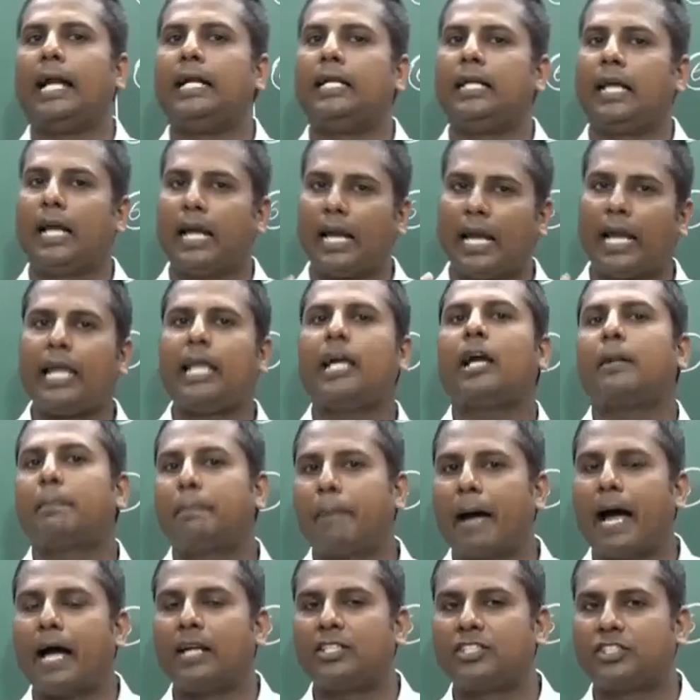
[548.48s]
and
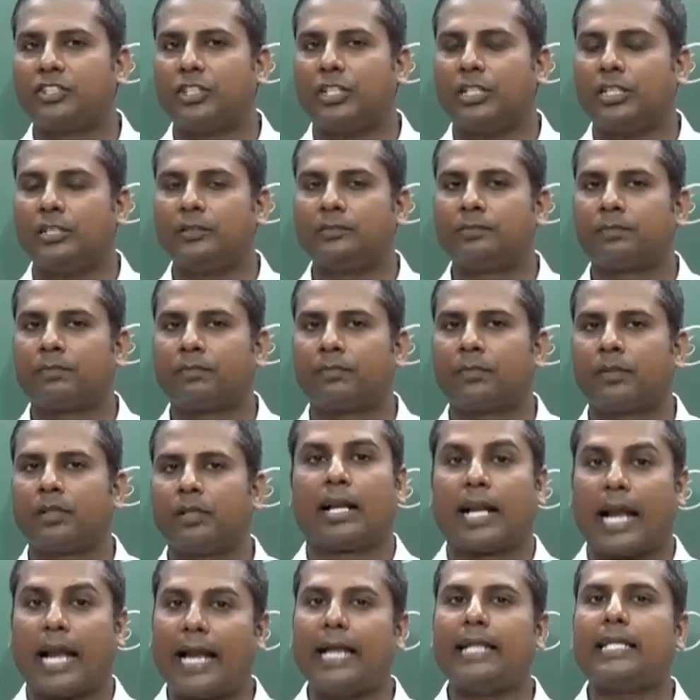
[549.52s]
year pattern,
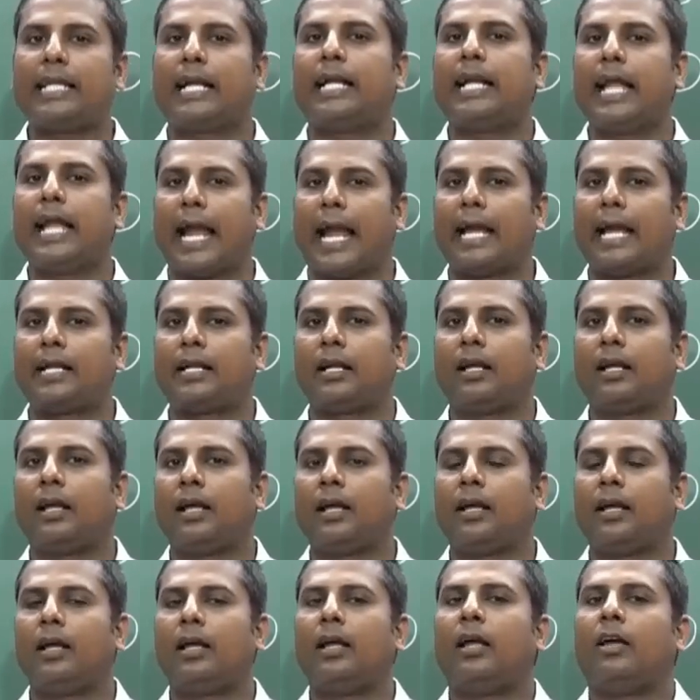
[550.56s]
write the
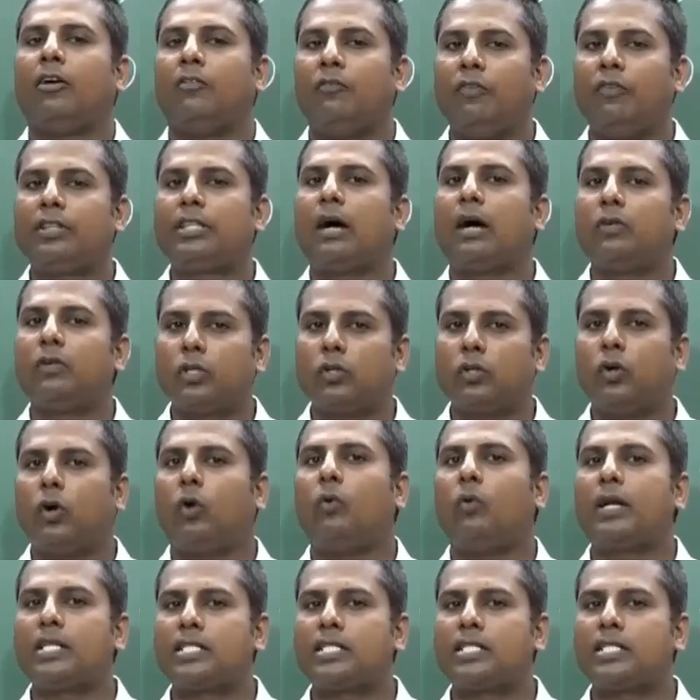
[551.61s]
date without